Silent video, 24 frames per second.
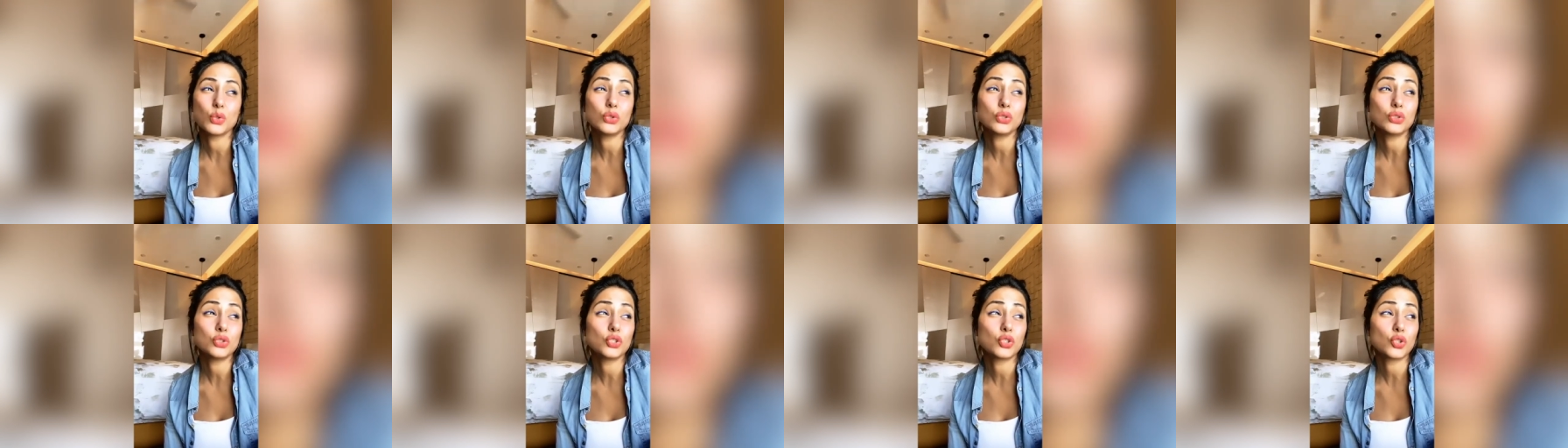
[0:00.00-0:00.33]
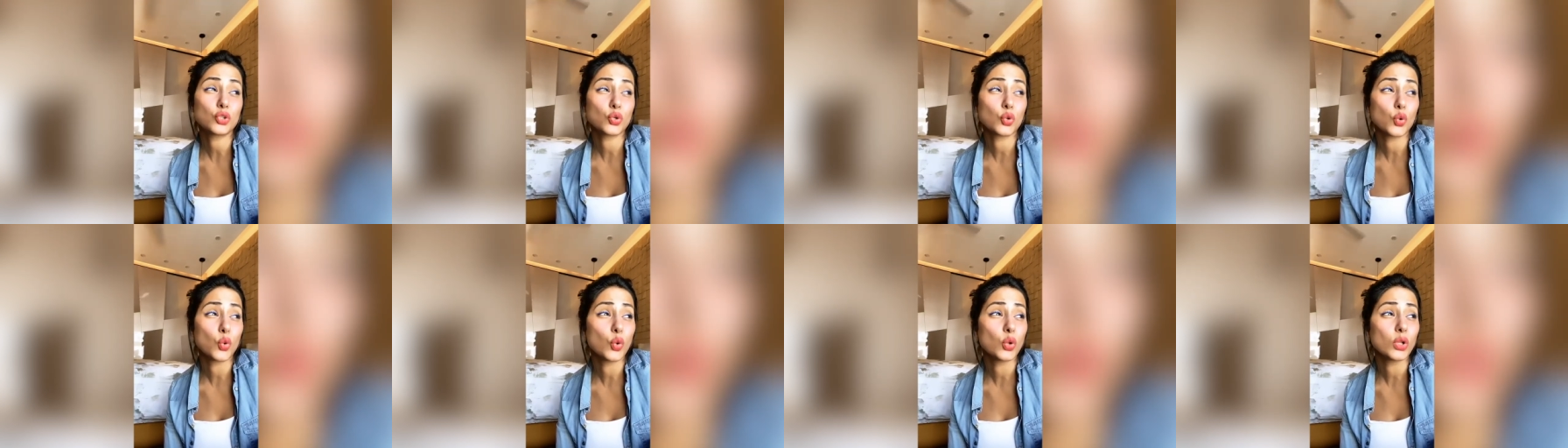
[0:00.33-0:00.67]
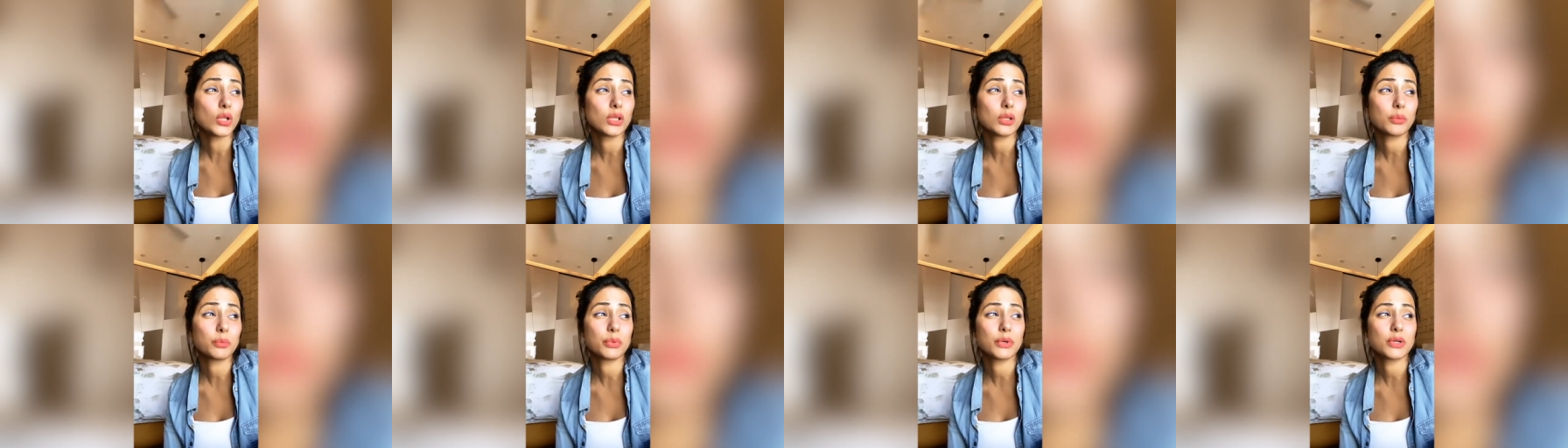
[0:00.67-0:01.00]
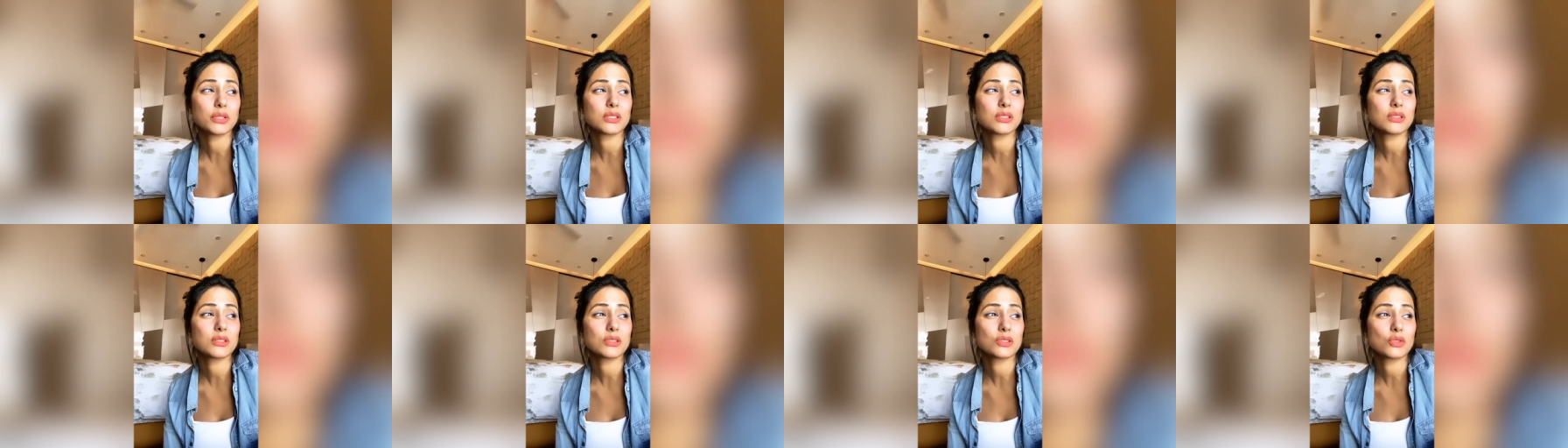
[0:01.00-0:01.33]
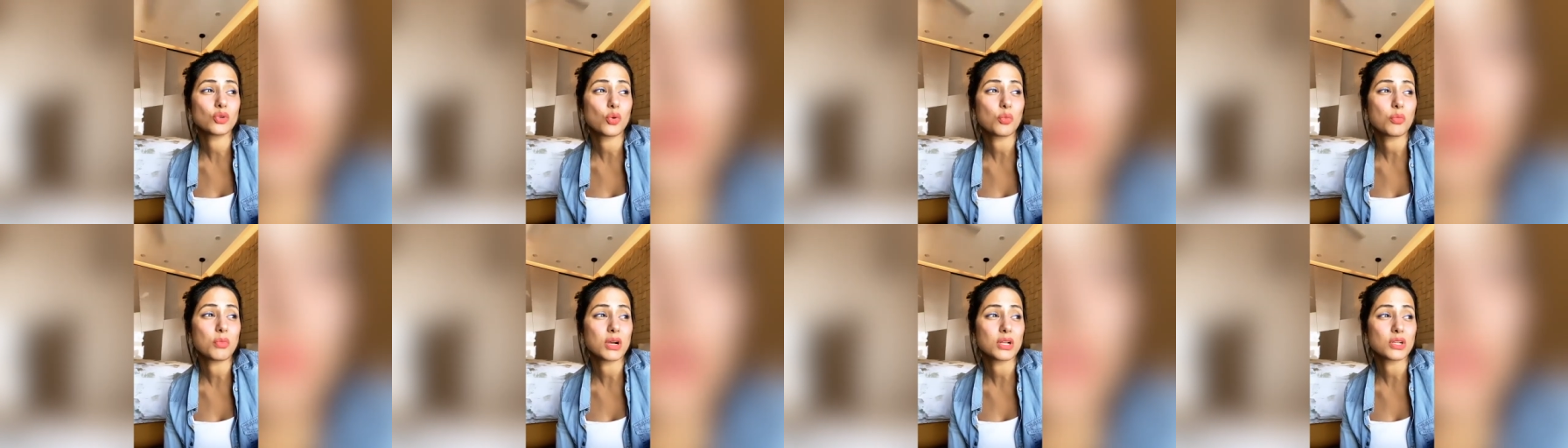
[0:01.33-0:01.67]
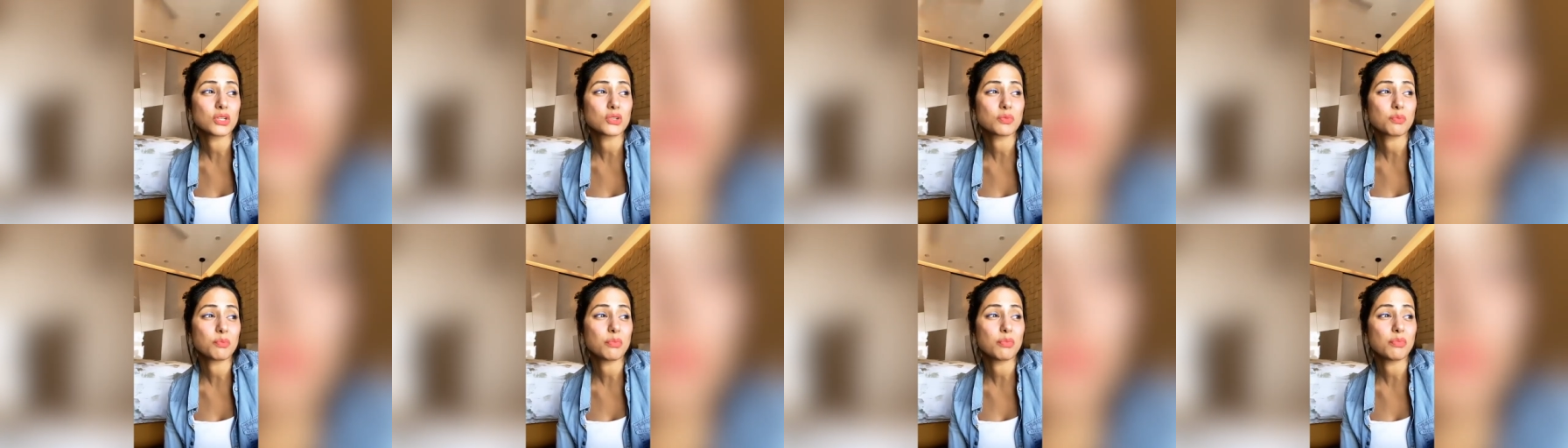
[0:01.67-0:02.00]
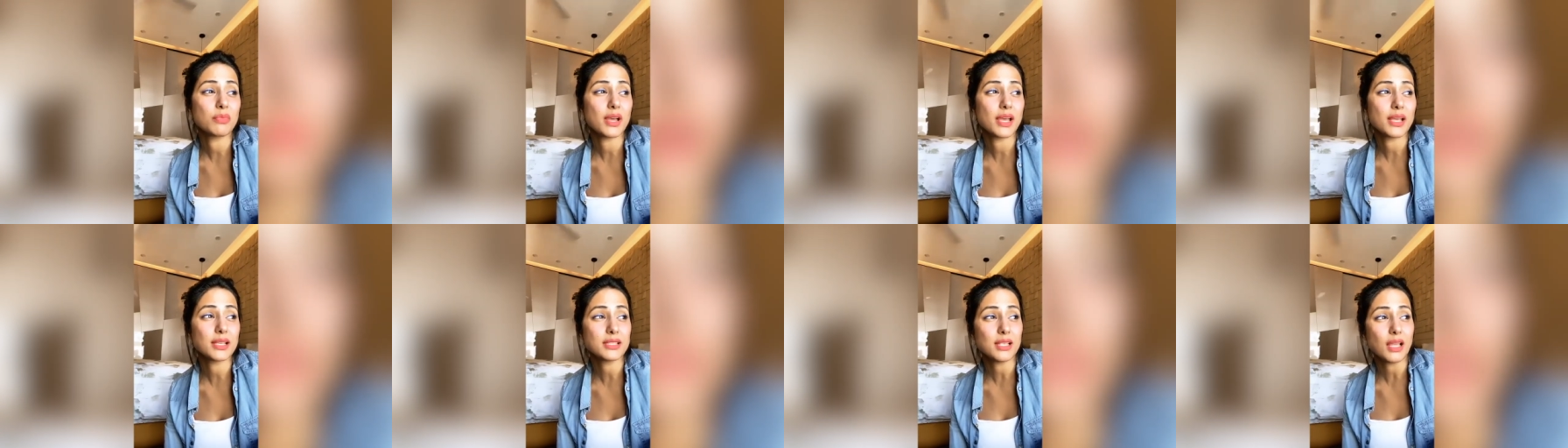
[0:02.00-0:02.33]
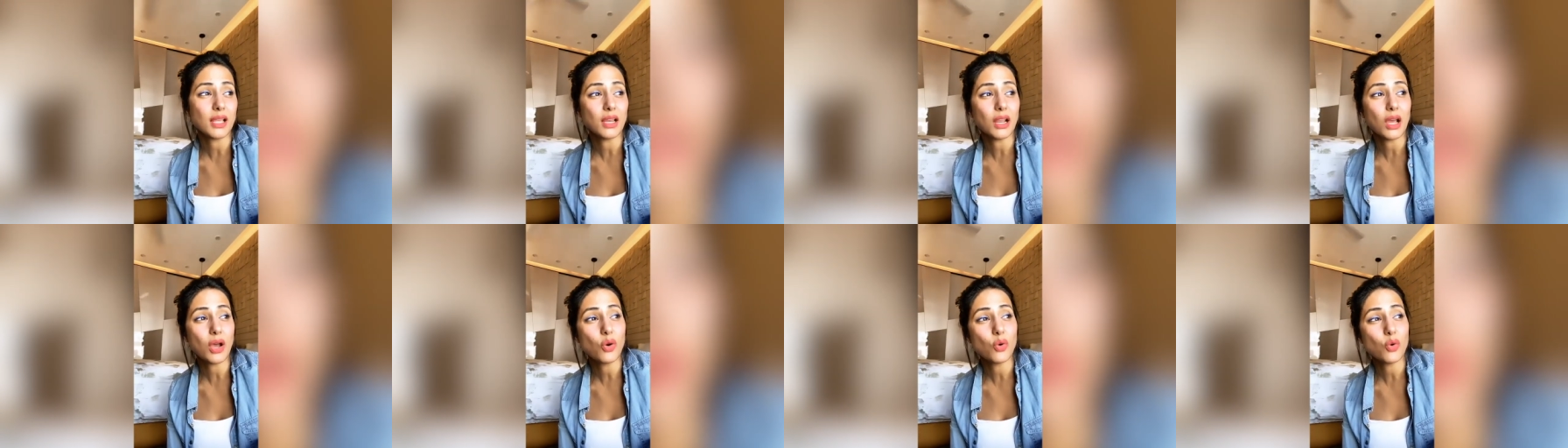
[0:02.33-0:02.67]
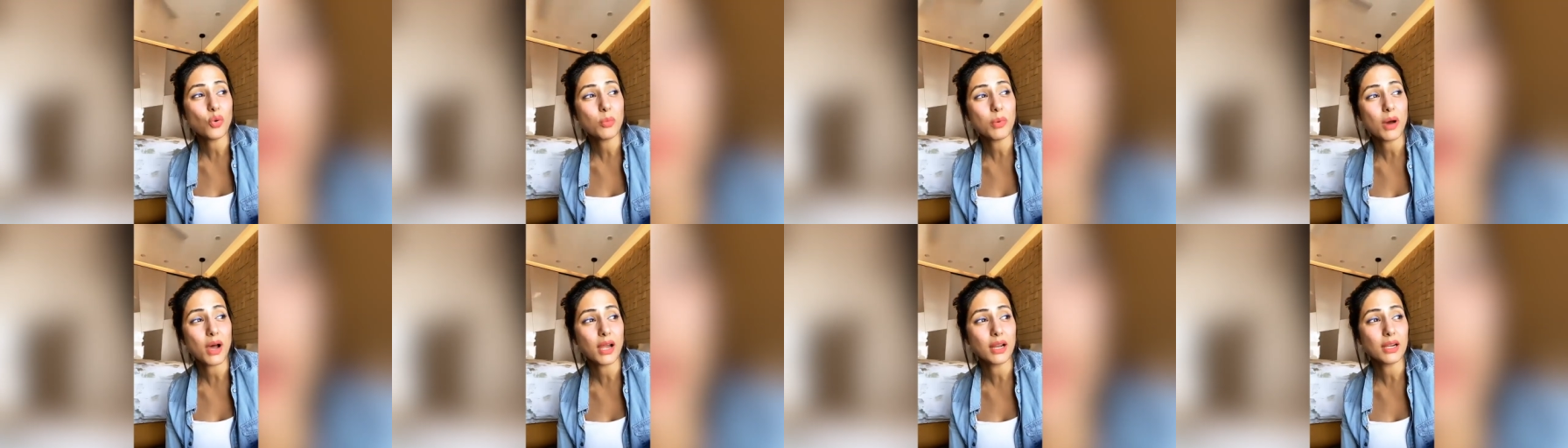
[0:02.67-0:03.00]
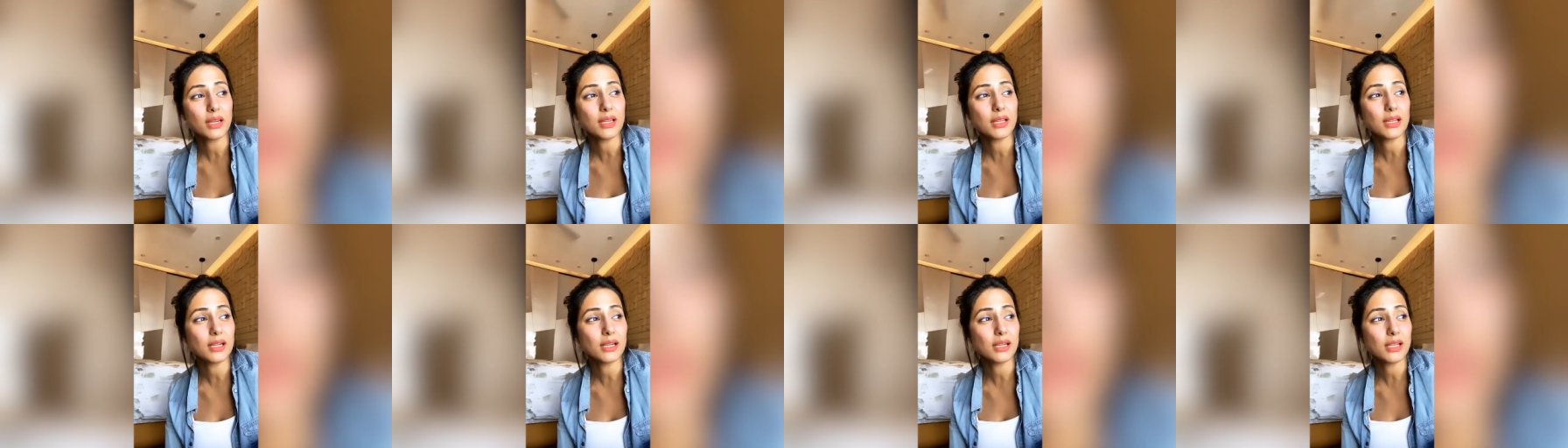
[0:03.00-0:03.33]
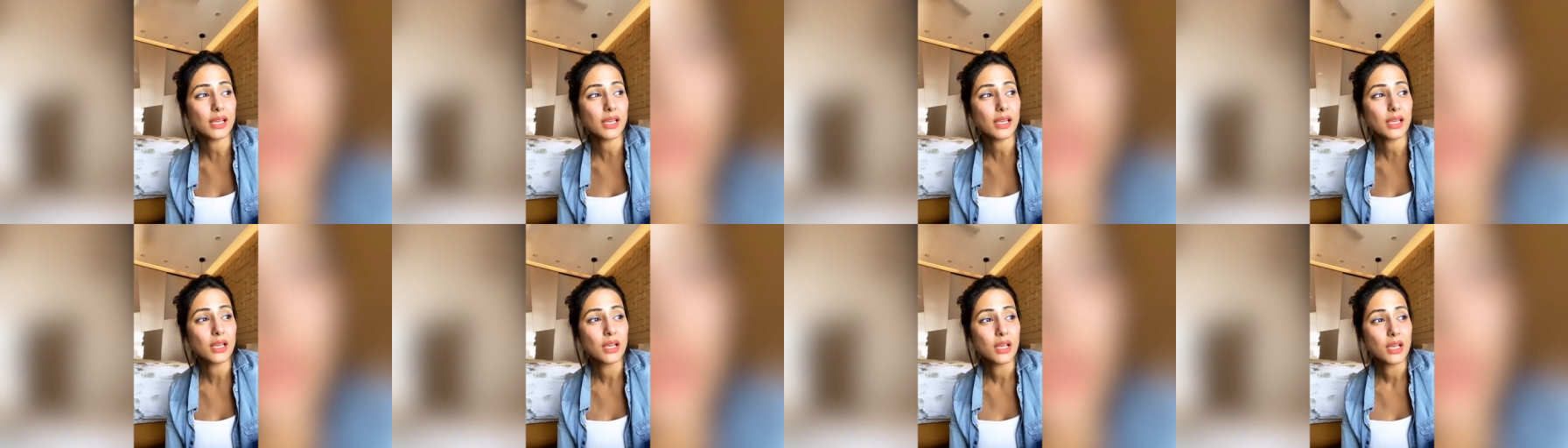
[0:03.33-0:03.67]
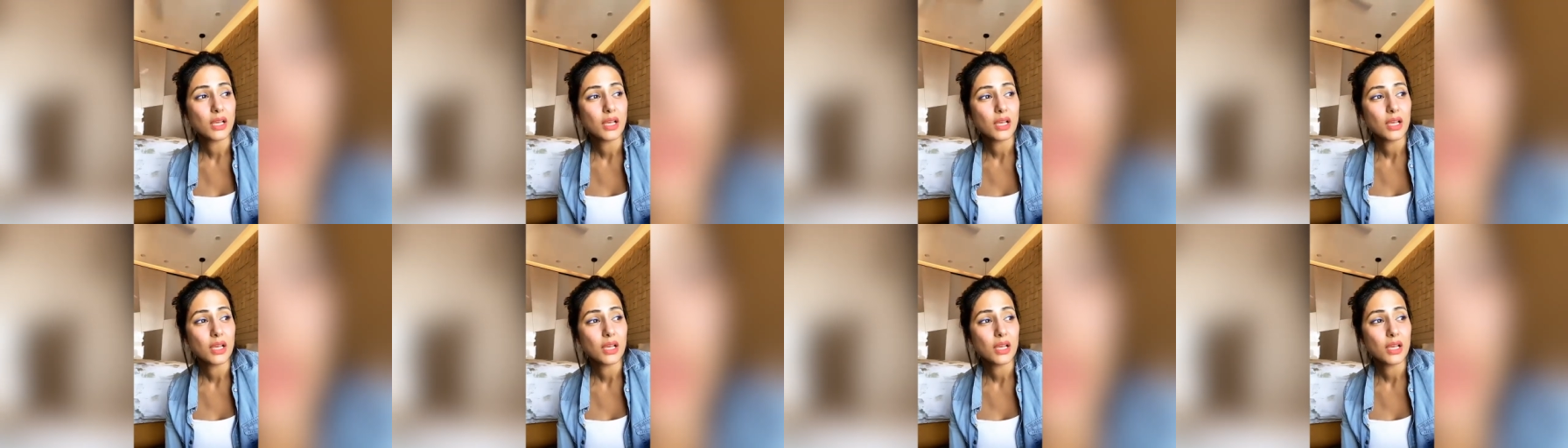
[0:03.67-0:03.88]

Don't troll the person so much. Aisa na ho bahar nikal ke.